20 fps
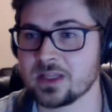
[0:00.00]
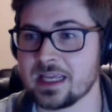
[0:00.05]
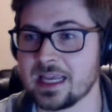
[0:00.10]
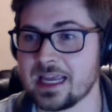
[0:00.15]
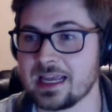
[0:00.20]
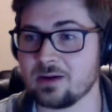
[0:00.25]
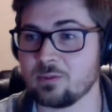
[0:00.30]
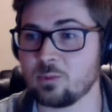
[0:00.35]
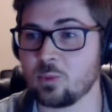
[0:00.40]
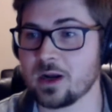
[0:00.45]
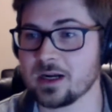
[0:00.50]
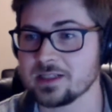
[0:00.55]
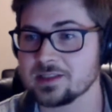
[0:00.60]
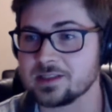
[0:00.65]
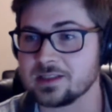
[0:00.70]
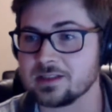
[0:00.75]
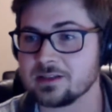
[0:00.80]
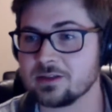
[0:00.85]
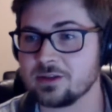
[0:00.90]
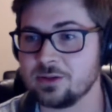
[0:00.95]
and what is
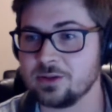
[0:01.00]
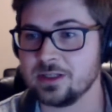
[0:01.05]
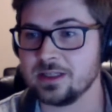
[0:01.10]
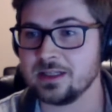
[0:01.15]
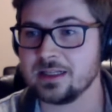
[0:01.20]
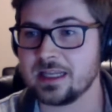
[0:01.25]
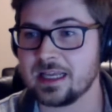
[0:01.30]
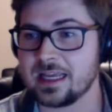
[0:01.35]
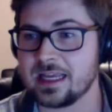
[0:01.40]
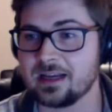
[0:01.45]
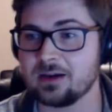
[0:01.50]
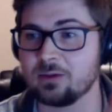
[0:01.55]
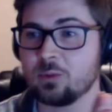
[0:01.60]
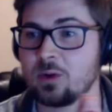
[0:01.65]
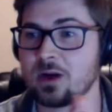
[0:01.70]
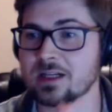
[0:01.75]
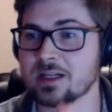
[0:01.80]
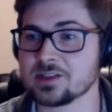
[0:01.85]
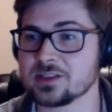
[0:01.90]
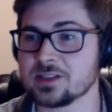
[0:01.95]
included and
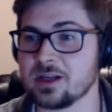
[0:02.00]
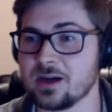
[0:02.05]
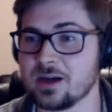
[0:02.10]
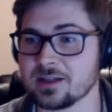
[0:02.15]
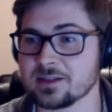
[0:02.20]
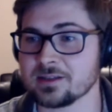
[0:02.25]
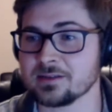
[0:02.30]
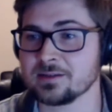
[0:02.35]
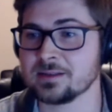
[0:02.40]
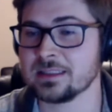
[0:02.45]
what is not.